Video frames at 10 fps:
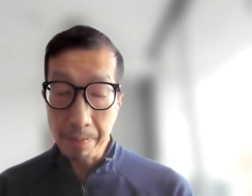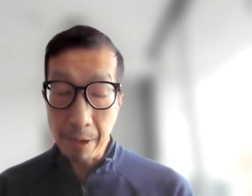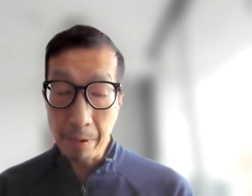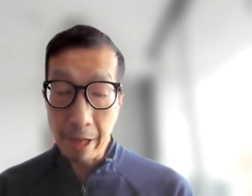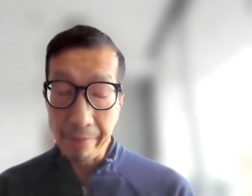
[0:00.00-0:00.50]

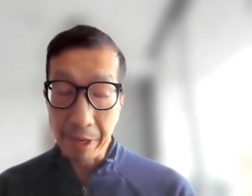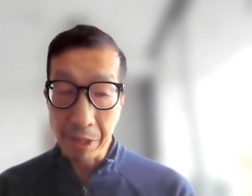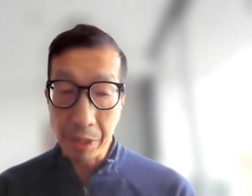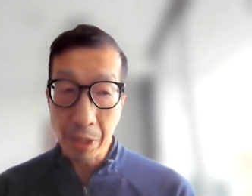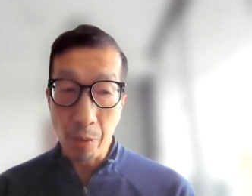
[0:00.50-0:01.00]
people having
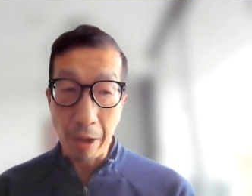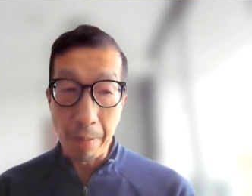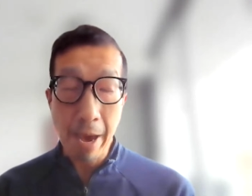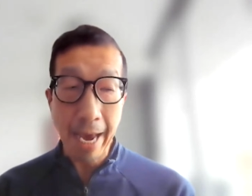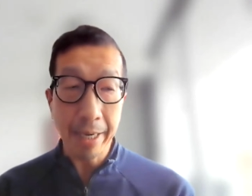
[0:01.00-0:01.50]
to show
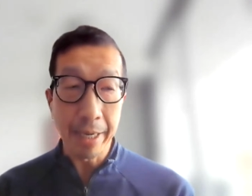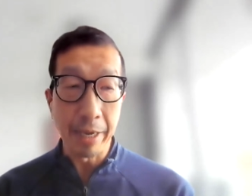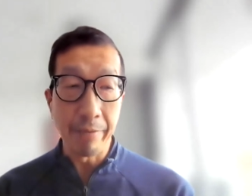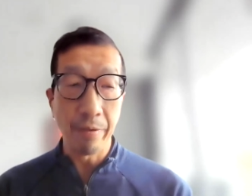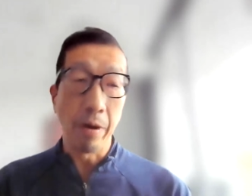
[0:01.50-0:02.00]
impact,
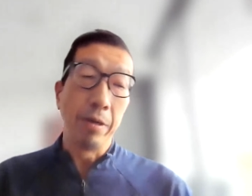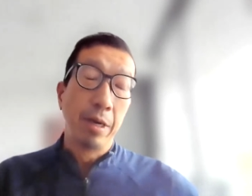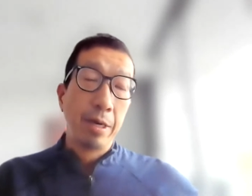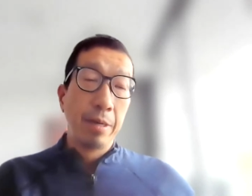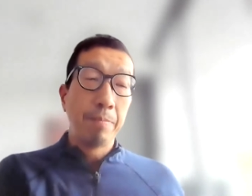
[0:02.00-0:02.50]
if not
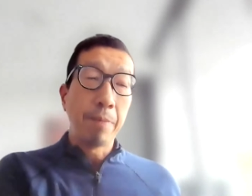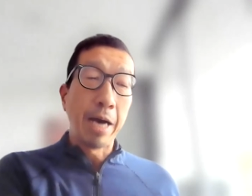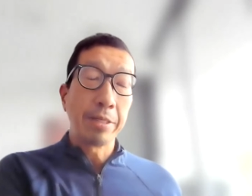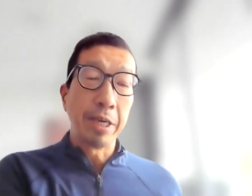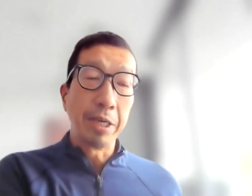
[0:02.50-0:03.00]

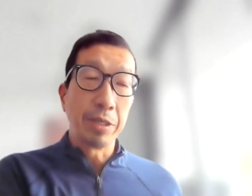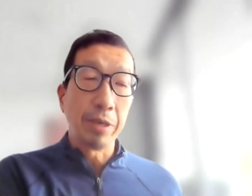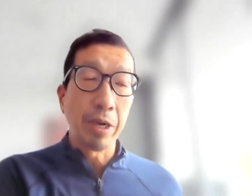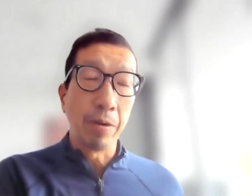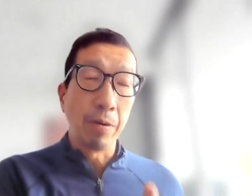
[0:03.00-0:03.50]
past
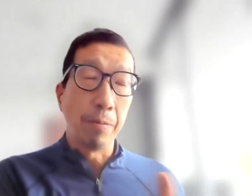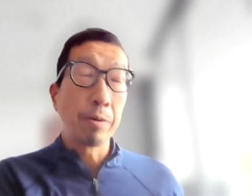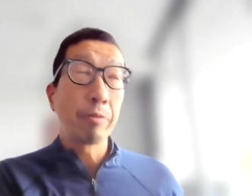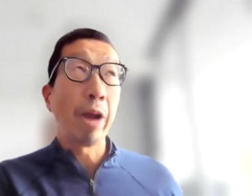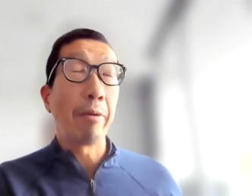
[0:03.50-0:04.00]
history or
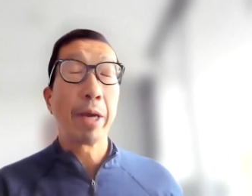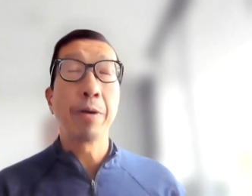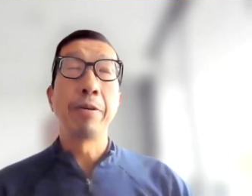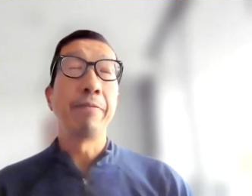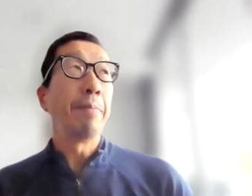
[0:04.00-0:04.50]
track
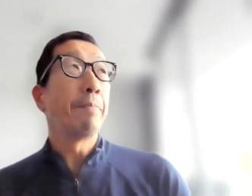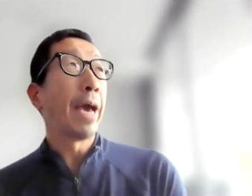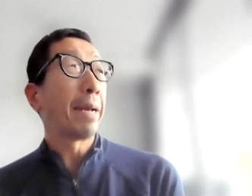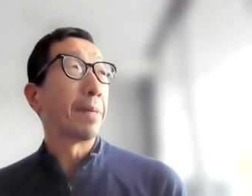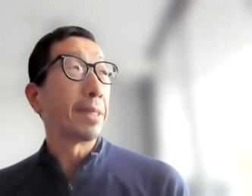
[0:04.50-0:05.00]
record of
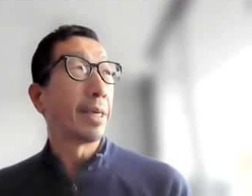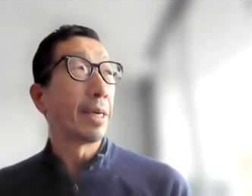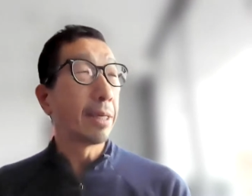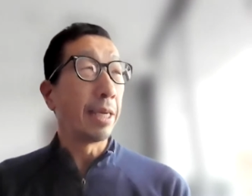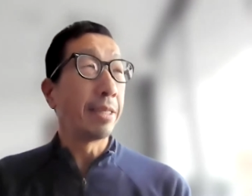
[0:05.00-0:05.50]
impact, but
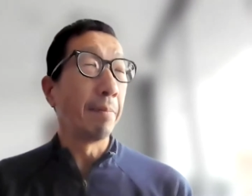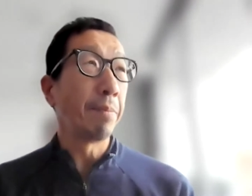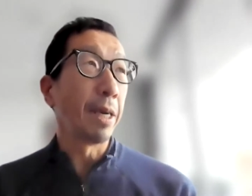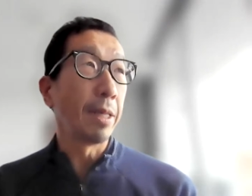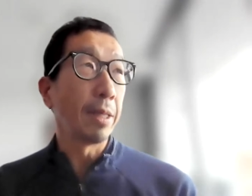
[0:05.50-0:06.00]
certainly
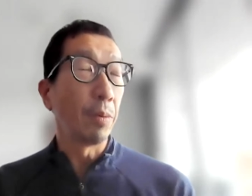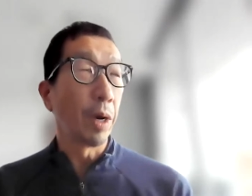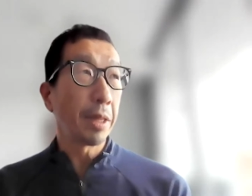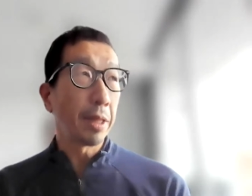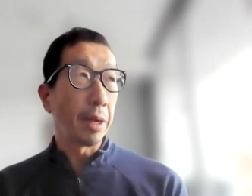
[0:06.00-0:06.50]
something, the
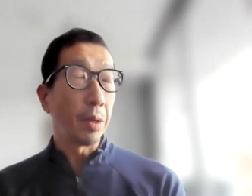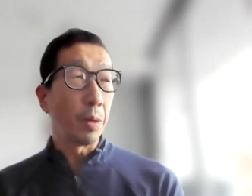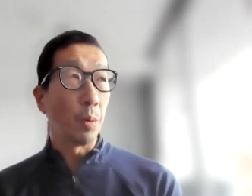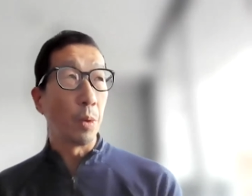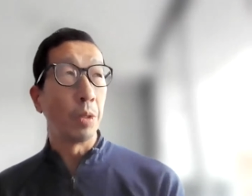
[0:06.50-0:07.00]
work that they
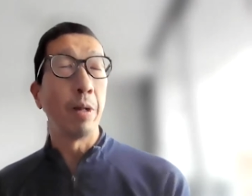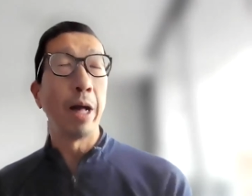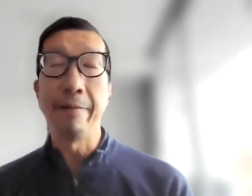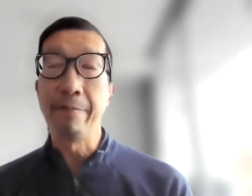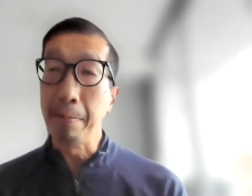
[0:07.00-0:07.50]
do will
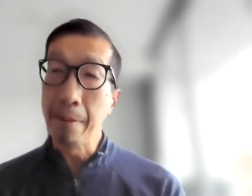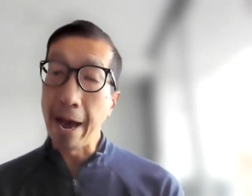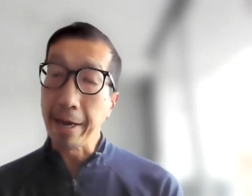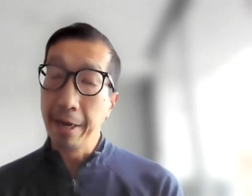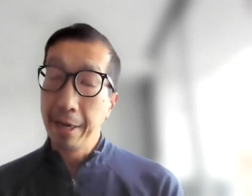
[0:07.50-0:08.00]
have
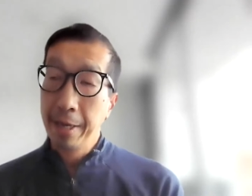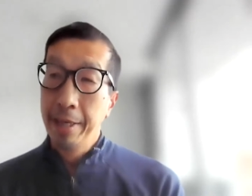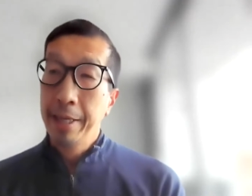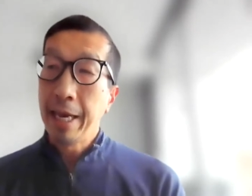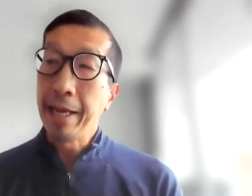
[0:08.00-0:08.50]
impact.
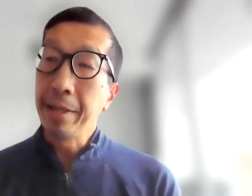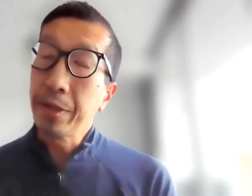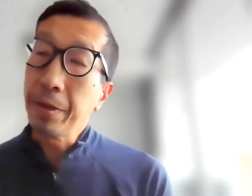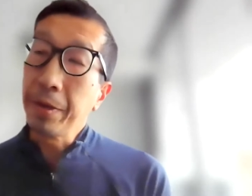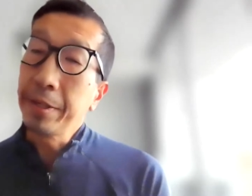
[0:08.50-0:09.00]
And
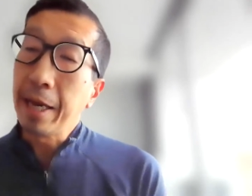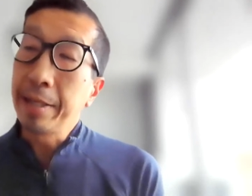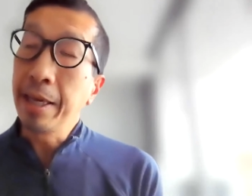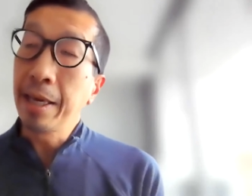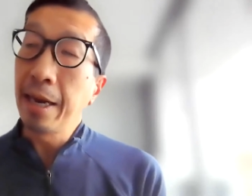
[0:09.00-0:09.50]
so it's
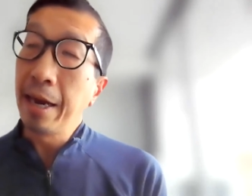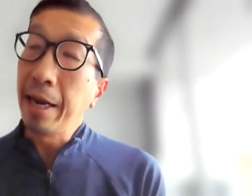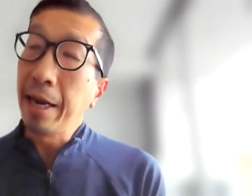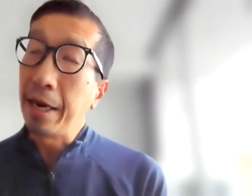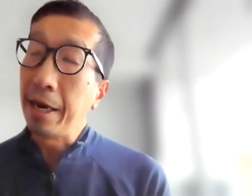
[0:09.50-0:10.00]

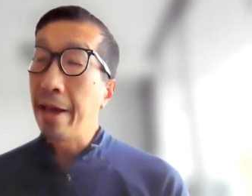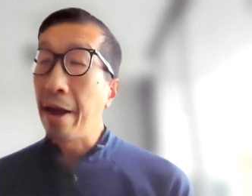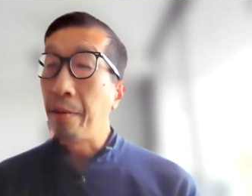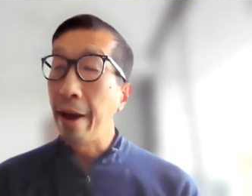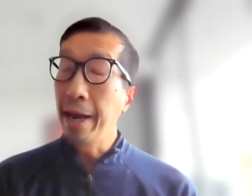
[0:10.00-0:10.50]
articulating it in
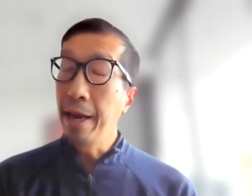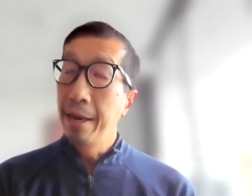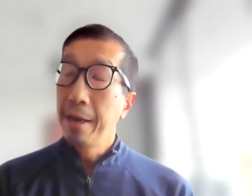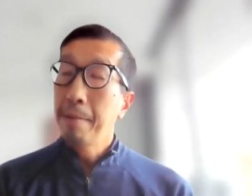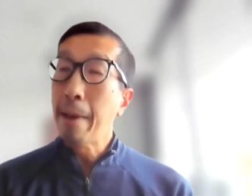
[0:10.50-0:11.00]
that way,
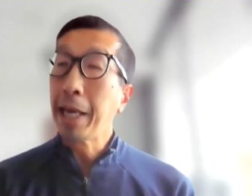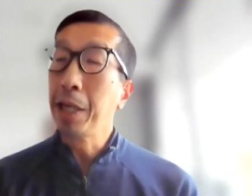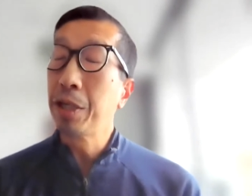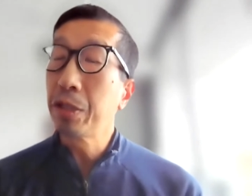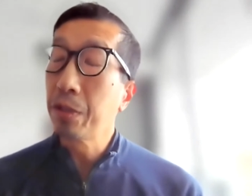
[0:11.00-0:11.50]

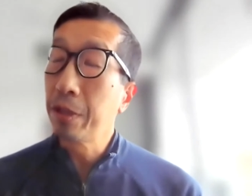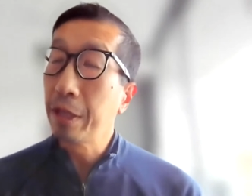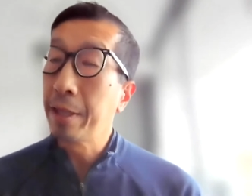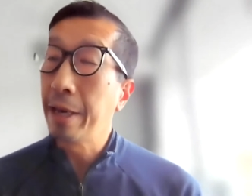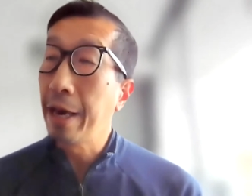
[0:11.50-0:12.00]
making sure
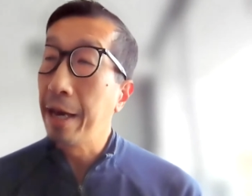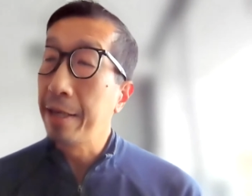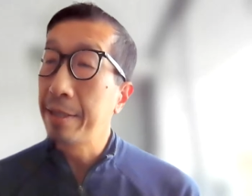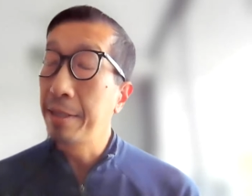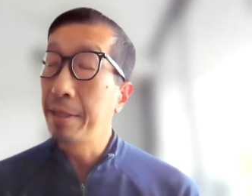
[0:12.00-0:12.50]
that there are
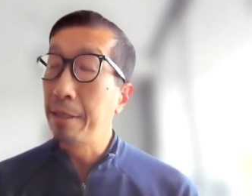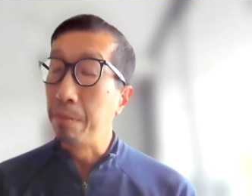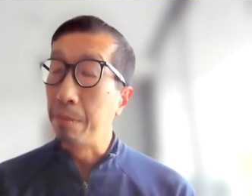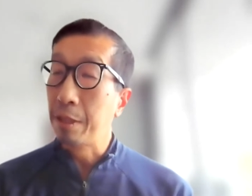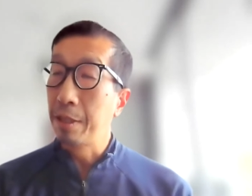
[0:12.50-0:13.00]

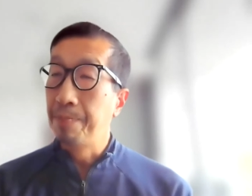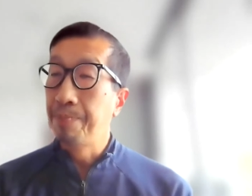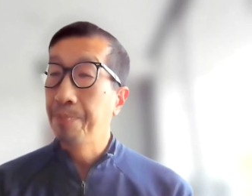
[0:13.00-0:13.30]
systems